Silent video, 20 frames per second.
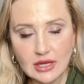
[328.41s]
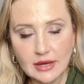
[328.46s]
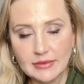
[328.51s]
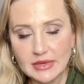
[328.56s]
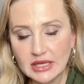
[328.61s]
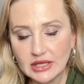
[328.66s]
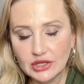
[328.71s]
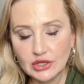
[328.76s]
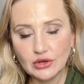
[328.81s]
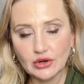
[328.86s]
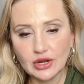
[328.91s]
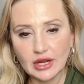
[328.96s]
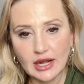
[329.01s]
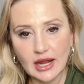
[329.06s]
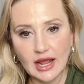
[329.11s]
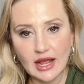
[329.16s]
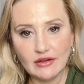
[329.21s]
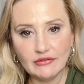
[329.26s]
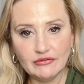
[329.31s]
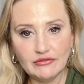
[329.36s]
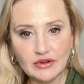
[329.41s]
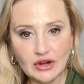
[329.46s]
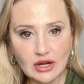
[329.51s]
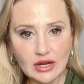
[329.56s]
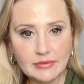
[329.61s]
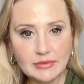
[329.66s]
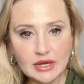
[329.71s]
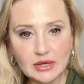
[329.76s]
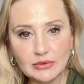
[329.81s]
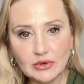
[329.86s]
I mean, you're going to have
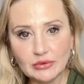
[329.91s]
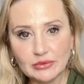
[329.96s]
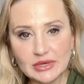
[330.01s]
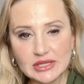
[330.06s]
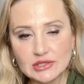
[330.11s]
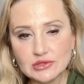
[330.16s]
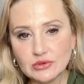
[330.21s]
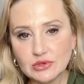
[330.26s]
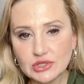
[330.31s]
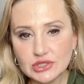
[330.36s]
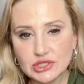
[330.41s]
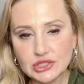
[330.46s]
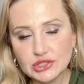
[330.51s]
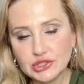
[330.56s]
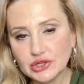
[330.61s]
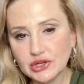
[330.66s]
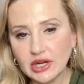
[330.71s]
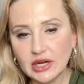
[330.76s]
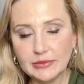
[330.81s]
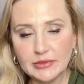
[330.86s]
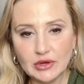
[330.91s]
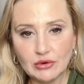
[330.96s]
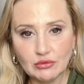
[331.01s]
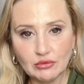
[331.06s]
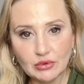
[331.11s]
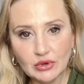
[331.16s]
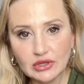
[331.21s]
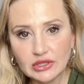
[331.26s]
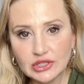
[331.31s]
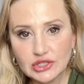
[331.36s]
very minimal resources. You're going to be
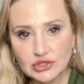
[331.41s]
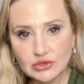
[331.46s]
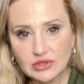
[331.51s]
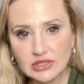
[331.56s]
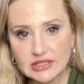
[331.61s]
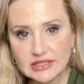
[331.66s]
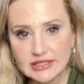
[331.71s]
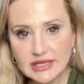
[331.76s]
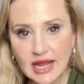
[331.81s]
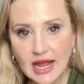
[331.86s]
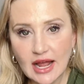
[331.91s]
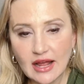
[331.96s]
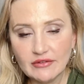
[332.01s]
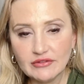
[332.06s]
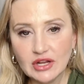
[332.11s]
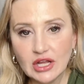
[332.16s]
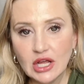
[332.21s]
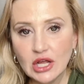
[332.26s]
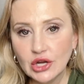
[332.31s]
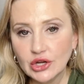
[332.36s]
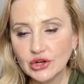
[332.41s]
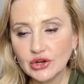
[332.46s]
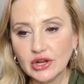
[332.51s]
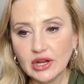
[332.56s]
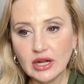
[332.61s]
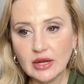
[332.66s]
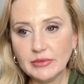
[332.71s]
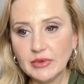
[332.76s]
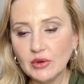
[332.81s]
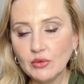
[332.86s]
really short staffed. You're
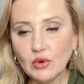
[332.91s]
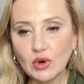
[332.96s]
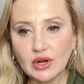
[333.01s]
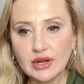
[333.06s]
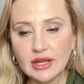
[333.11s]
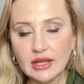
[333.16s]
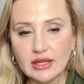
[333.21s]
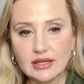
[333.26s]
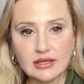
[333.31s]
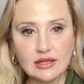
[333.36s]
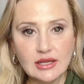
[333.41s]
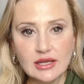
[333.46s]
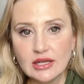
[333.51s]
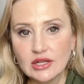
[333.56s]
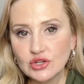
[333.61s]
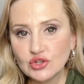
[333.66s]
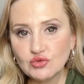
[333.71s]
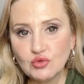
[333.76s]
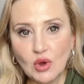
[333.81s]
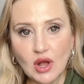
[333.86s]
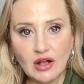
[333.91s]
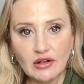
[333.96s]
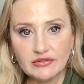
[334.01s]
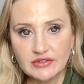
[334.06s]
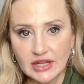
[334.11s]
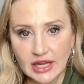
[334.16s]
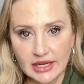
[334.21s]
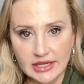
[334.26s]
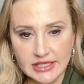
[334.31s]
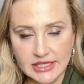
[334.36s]
going to be working 12
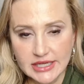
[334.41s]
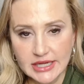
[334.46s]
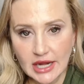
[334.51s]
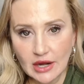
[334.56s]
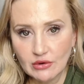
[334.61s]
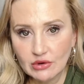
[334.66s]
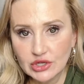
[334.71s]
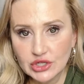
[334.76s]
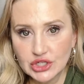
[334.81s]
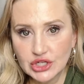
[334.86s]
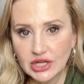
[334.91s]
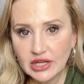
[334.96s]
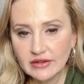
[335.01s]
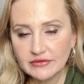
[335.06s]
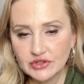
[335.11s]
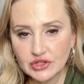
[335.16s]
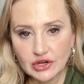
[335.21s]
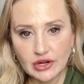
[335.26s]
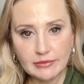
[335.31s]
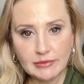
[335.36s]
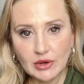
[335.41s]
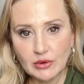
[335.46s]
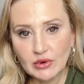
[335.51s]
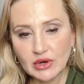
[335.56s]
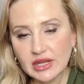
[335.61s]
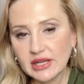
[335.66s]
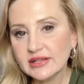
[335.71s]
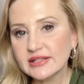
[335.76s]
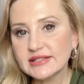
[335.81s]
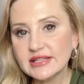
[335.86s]
to 18 hour shifts. You're going to be
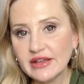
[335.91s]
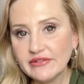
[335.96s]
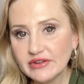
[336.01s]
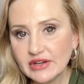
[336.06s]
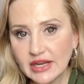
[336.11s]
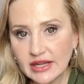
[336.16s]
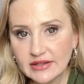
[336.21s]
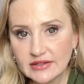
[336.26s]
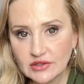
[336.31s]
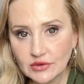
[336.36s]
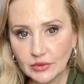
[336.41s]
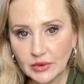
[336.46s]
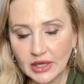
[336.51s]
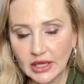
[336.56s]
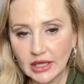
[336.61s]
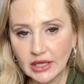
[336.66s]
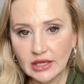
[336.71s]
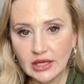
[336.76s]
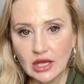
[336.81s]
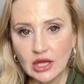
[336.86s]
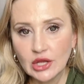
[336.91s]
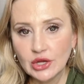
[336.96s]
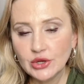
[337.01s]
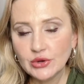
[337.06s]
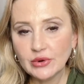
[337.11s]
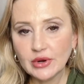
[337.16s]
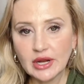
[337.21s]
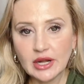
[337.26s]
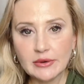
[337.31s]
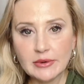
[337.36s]
working 7 days a week.
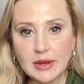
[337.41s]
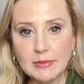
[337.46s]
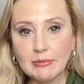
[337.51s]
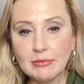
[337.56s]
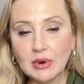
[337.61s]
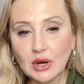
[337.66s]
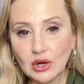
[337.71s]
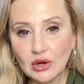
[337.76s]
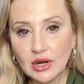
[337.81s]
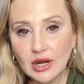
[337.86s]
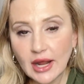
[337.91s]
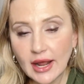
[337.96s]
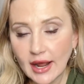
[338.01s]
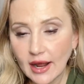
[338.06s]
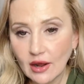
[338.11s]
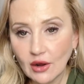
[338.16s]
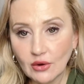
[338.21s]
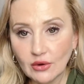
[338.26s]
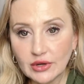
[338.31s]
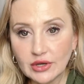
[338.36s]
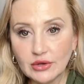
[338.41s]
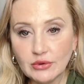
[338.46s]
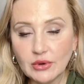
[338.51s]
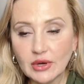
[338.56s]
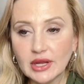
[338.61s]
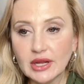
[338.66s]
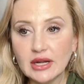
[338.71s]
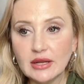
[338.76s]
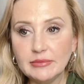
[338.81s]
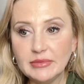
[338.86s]
You are going to be burnt out. You are
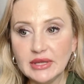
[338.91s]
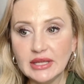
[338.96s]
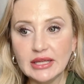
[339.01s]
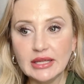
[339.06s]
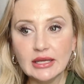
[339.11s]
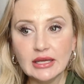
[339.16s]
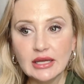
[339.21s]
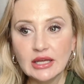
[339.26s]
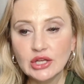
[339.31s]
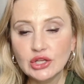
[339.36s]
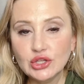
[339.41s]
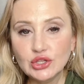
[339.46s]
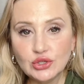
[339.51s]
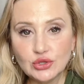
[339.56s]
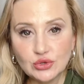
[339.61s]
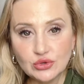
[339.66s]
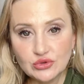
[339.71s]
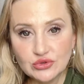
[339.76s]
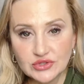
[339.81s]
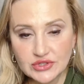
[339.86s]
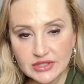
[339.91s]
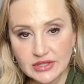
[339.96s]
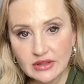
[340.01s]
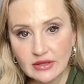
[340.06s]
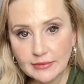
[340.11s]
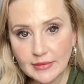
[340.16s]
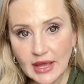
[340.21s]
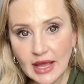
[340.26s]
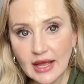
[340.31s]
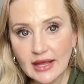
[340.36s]
going to be used to
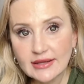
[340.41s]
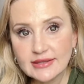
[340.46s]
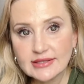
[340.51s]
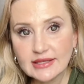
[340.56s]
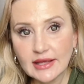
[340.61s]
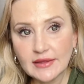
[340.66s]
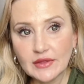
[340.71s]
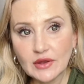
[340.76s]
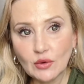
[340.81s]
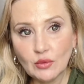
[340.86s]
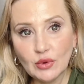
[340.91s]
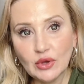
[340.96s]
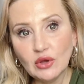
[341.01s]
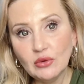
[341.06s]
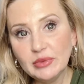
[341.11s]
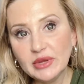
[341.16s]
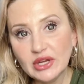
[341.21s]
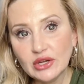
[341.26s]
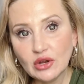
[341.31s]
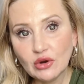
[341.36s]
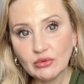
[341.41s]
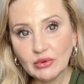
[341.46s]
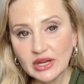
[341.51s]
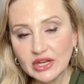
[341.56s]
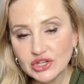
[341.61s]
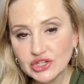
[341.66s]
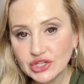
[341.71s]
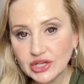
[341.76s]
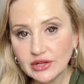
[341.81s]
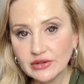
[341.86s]
the max, and there will be no
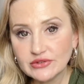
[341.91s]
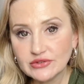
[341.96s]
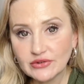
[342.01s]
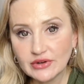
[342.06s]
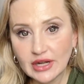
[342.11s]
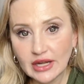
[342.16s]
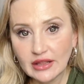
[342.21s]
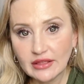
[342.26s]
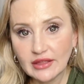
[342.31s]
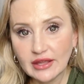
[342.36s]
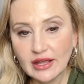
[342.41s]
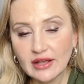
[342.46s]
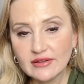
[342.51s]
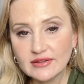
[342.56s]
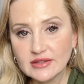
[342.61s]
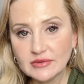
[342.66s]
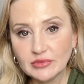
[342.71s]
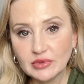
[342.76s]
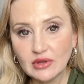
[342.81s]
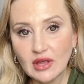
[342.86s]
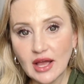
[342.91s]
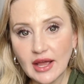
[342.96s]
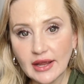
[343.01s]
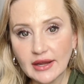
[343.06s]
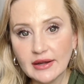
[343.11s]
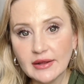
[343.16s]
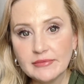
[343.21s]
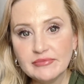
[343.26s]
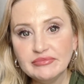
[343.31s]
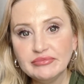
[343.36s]
ratios or anything else implied.